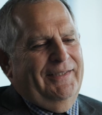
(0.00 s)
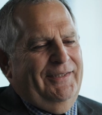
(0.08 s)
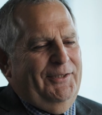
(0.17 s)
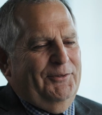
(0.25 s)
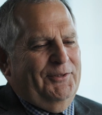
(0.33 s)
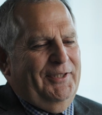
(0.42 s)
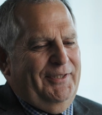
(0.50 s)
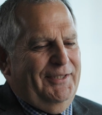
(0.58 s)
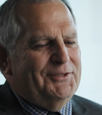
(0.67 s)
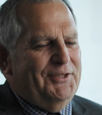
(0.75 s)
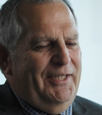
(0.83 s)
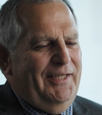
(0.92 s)
To
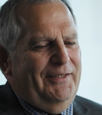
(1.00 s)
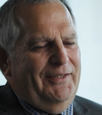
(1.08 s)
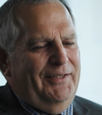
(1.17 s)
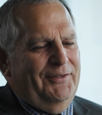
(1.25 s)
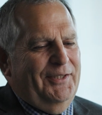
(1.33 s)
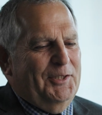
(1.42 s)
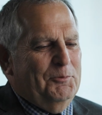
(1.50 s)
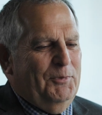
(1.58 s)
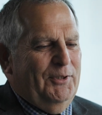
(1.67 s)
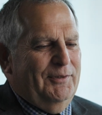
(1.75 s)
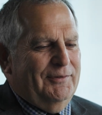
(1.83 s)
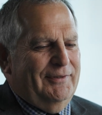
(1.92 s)
this day, they think
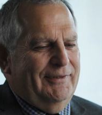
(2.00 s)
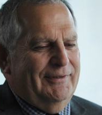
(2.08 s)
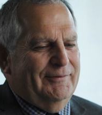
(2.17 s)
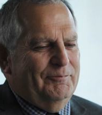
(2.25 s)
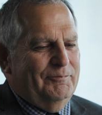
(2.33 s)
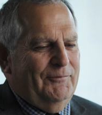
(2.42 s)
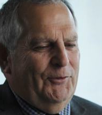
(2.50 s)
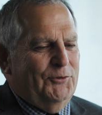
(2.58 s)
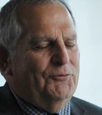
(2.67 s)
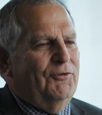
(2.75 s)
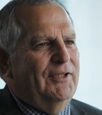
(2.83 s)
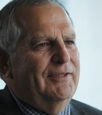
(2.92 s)
about
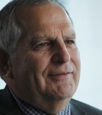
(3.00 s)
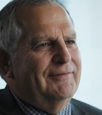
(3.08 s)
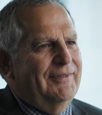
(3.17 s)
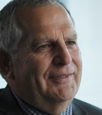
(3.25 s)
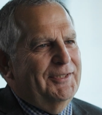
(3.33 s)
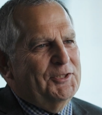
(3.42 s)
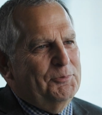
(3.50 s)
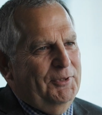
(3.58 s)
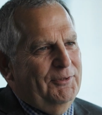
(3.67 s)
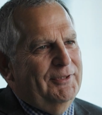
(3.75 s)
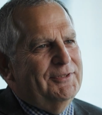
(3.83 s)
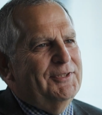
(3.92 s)
those fun
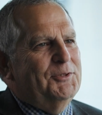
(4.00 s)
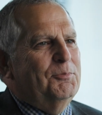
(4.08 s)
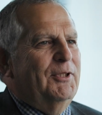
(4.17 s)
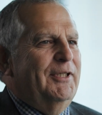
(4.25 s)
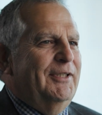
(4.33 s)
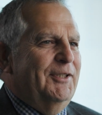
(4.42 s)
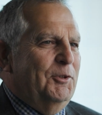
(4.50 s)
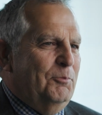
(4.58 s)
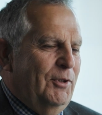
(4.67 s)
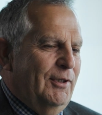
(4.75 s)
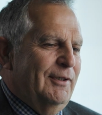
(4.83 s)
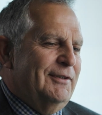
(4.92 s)
experiences playing in the
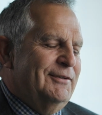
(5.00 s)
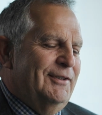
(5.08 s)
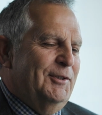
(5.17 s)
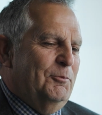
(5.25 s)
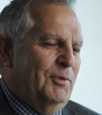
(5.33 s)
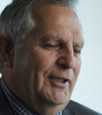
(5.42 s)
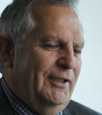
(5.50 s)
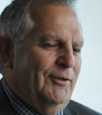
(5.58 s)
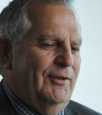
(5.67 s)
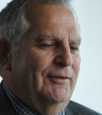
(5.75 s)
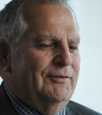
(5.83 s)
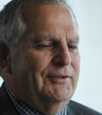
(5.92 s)
parks and the
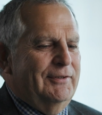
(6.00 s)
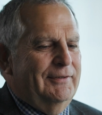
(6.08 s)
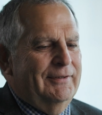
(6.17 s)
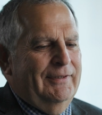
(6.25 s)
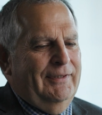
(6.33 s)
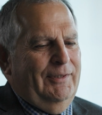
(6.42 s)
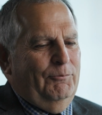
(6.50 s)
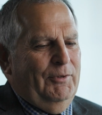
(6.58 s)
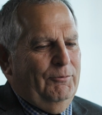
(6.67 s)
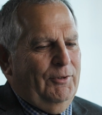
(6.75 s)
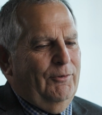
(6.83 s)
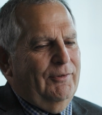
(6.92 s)
playgrounds, and
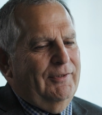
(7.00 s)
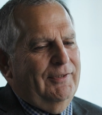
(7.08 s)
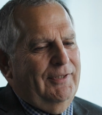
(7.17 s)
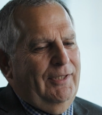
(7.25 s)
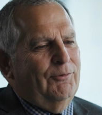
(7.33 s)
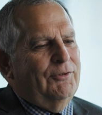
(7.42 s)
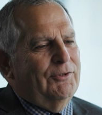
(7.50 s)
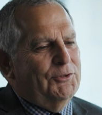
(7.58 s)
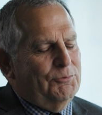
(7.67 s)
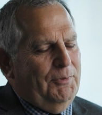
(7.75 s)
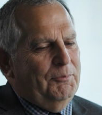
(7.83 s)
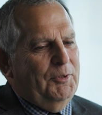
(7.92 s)
we would go to the outdoor
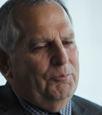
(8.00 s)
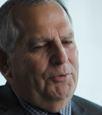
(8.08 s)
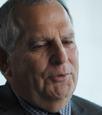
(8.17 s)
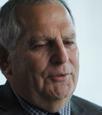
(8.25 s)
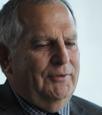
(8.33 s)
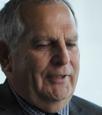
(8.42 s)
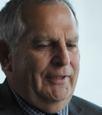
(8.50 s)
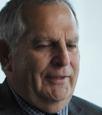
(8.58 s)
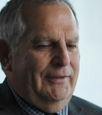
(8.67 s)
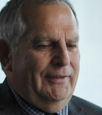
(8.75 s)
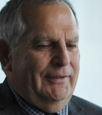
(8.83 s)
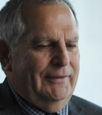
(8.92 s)
swimming pool.
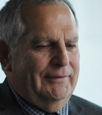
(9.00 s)
And